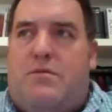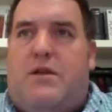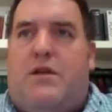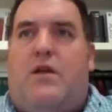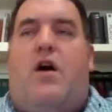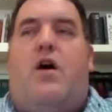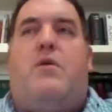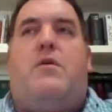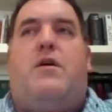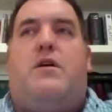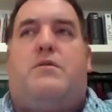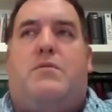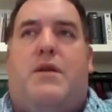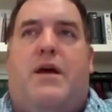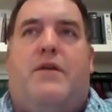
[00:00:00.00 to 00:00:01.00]
what the law
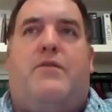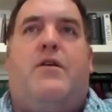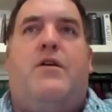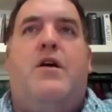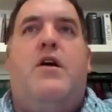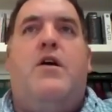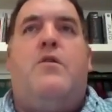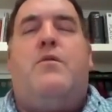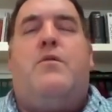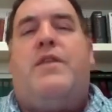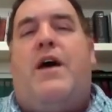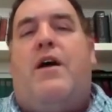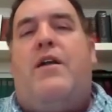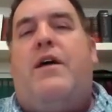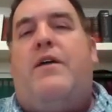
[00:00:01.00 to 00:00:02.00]
was, whatever,
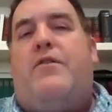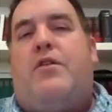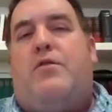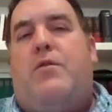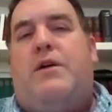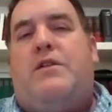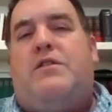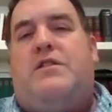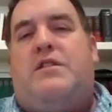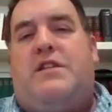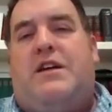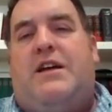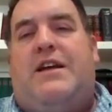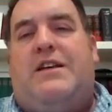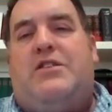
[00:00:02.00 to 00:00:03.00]
without ever
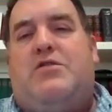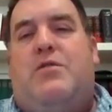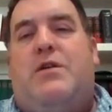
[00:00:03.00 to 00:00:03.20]
questioning